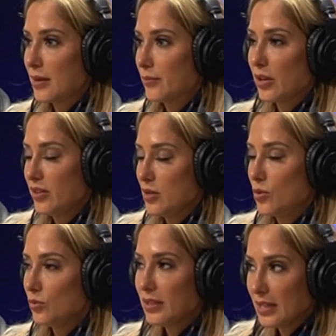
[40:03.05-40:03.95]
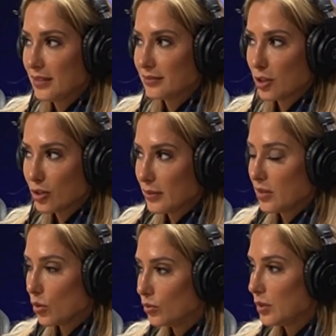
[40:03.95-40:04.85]
I'm probably arguably
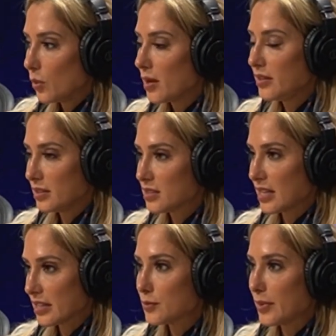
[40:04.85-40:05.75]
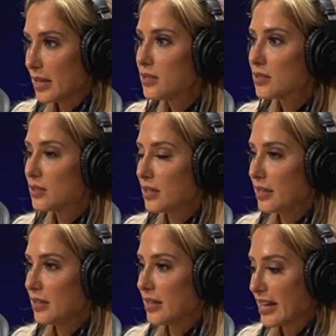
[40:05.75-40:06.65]
the only one in the aesthetic space that
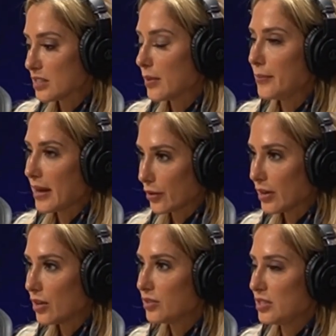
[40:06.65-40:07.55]
has my background,